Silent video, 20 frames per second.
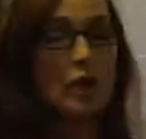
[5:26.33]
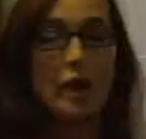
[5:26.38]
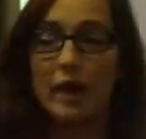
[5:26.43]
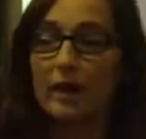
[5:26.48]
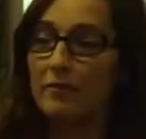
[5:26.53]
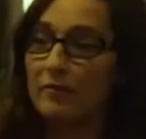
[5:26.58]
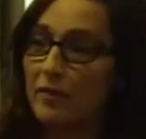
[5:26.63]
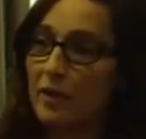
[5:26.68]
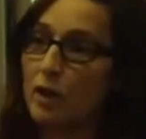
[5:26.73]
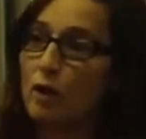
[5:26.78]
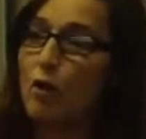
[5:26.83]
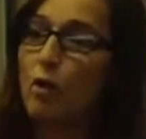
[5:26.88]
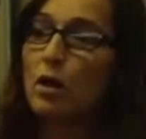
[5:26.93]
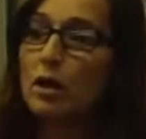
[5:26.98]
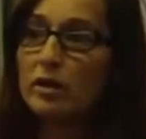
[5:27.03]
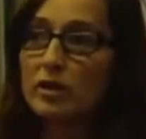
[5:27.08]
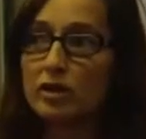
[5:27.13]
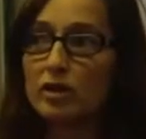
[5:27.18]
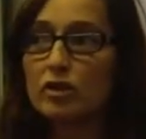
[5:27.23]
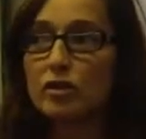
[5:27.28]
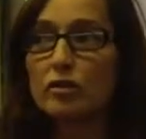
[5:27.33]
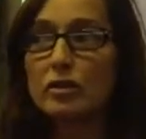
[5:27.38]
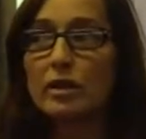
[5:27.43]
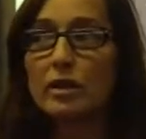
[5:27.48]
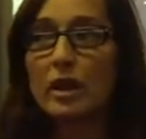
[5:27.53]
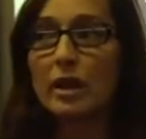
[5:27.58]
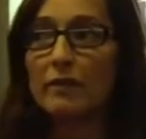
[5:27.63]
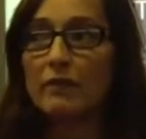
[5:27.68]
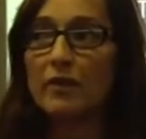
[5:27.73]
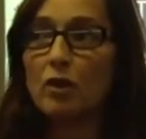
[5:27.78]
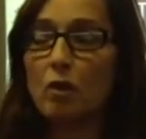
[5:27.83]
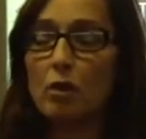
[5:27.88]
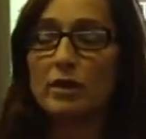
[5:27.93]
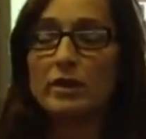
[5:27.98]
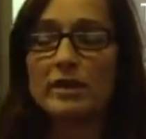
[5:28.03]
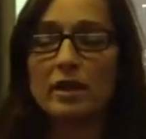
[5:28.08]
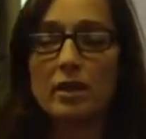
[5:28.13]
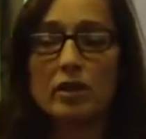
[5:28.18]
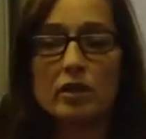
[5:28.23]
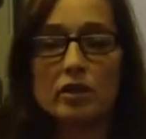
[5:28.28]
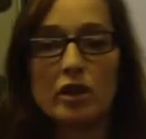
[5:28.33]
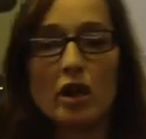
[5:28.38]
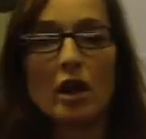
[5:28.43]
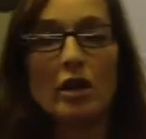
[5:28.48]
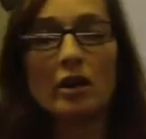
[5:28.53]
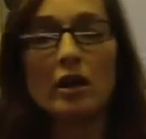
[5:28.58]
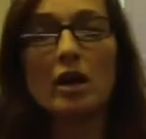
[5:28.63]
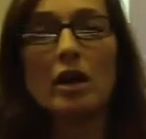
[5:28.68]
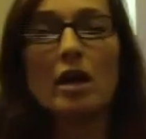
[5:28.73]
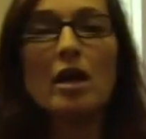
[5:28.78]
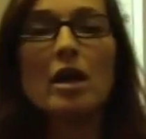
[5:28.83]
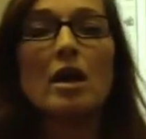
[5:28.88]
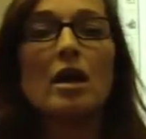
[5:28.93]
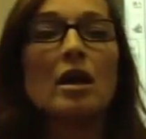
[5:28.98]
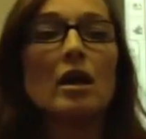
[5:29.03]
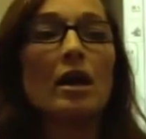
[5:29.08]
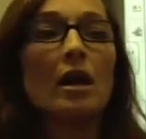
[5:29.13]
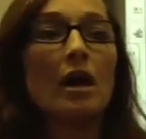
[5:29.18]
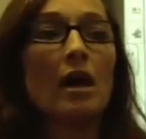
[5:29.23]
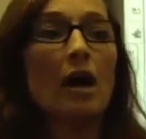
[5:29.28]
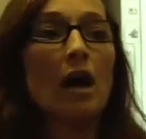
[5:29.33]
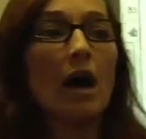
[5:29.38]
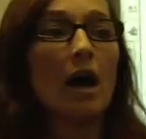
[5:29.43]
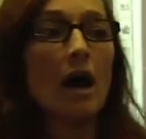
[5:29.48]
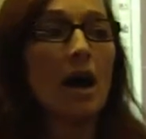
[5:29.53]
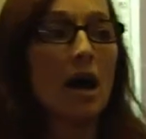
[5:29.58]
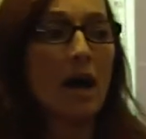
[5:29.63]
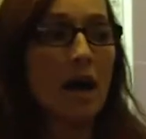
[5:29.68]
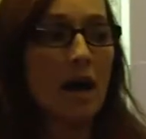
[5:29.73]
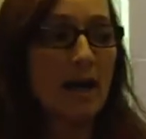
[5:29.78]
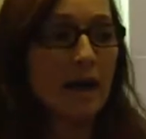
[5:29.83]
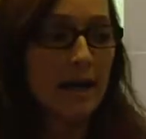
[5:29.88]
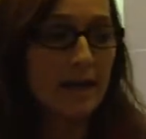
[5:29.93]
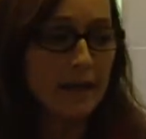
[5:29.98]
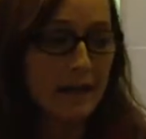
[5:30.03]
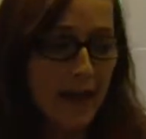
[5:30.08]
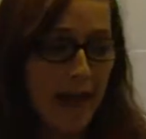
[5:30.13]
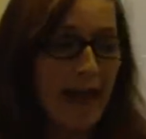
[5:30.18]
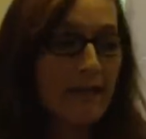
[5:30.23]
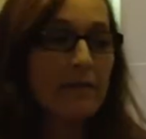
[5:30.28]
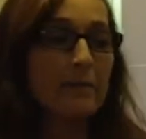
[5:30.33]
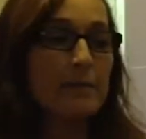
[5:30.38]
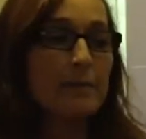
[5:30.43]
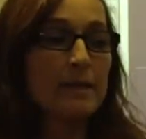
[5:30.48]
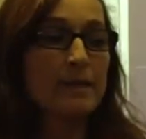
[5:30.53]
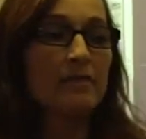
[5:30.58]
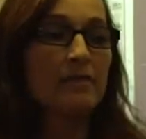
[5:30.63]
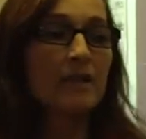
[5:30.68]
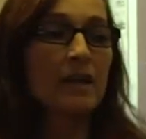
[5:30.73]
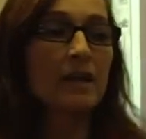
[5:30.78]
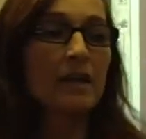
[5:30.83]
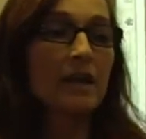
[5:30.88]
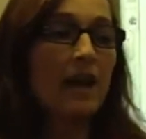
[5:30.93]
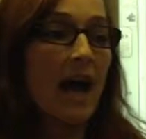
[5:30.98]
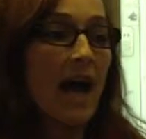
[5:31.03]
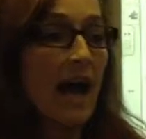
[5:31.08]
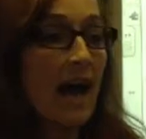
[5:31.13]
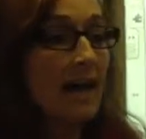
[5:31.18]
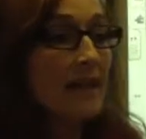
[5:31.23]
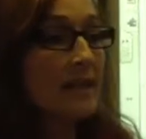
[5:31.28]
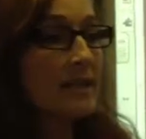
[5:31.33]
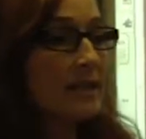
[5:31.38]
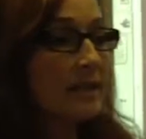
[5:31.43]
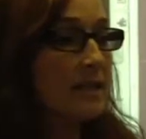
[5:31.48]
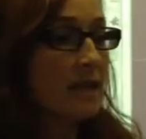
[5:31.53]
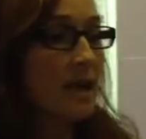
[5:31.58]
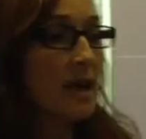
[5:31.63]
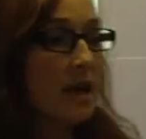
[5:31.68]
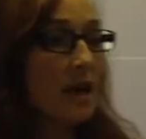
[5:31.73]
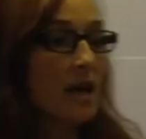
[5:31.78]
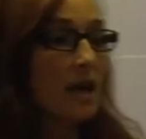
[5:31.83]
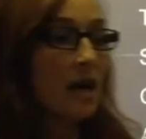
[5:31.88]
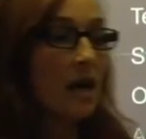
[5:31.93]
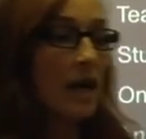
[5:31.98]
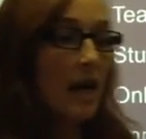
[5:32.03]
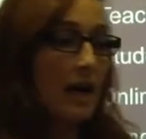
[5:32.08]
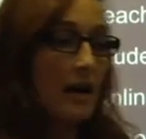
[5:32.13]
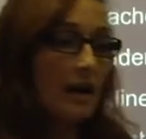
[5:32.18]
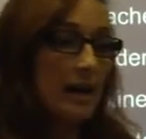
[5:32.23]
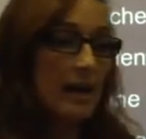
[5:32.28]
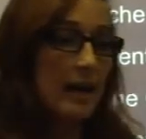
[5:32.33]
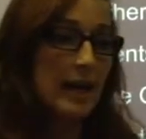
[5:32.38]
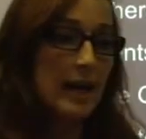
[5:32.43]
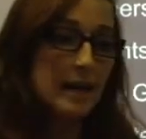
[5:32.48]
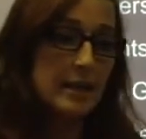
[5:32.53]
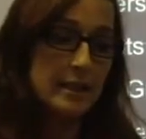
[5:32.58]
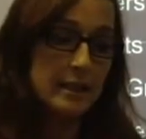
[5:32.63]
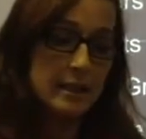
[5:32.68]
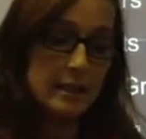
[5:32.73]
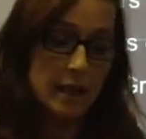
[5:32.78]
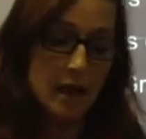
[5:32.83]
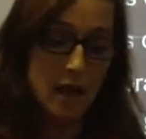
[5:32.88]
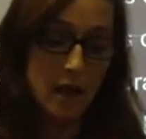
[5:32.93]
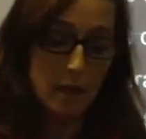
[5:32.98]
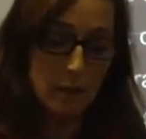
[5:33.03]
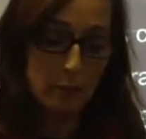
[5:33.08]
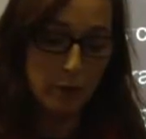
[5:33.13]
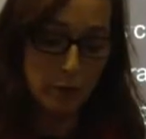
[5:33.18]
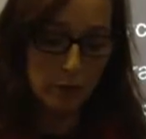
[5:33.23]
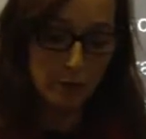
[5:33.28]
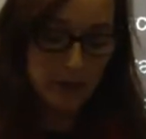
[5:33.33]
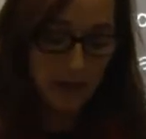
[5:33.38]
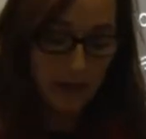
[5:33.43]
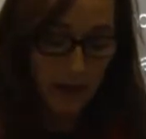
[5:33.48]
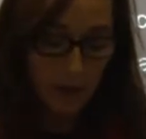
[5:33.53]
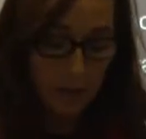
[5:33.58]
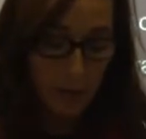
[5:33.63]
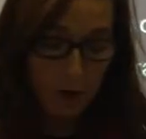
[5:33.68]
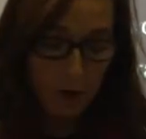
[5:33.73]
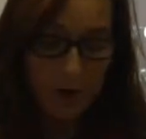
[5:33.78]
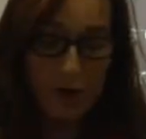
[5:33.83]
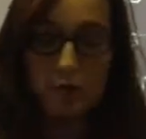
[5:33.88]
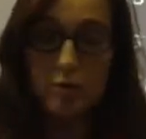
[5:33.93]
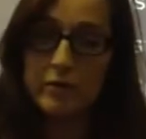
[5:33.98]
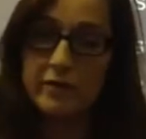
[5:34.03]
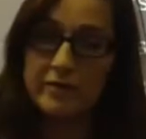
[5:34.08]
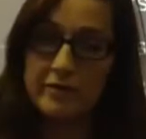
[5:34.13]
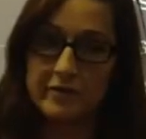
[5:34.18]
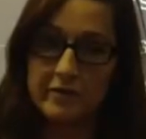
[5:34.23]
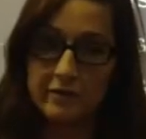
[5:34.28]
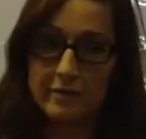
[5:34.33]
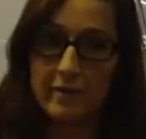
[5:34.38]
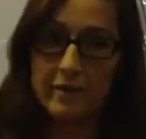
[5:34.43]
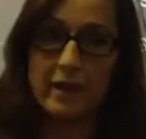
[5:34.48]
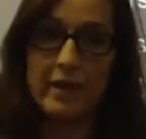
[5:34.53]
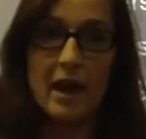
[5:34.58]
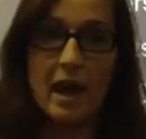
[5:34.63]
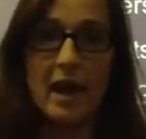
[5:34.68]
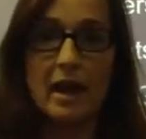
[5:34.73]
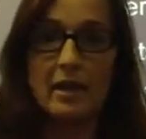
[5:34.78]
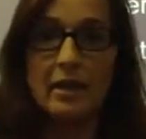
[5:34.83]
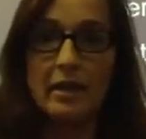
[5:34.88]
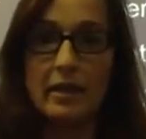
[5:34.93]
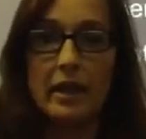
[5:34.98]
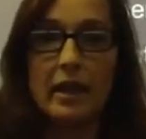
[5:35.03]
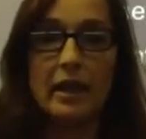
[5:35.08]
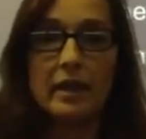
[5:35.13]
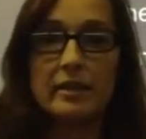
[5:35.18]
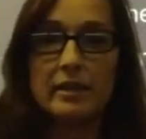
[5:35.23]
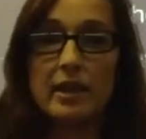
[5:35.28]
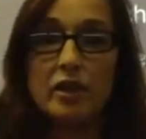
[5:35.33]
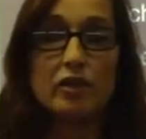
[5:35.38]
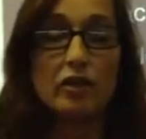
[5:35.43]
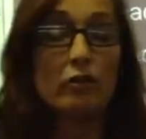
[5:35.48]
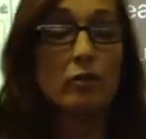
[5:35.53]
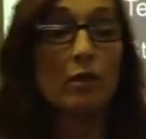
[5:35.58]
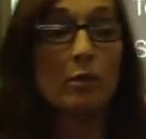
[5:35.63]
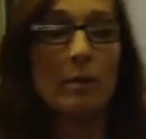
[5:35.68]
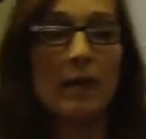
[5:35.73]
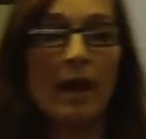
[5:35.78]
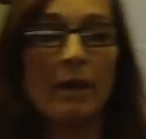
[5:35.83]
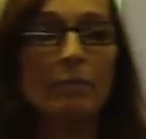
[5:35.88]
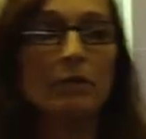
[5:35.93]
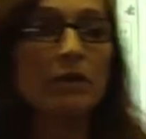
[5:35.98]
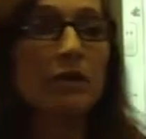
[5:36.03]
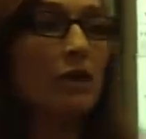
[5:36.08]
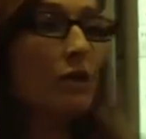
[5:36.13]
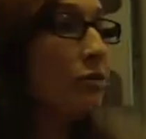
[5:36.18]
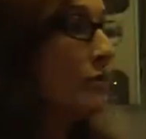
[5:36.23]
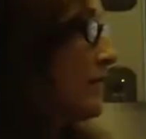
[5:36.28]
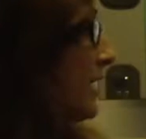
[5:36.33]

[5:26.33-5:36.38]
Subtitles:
if your son or daughter in that specific class is using Edmodo's, then the teacher will be able to use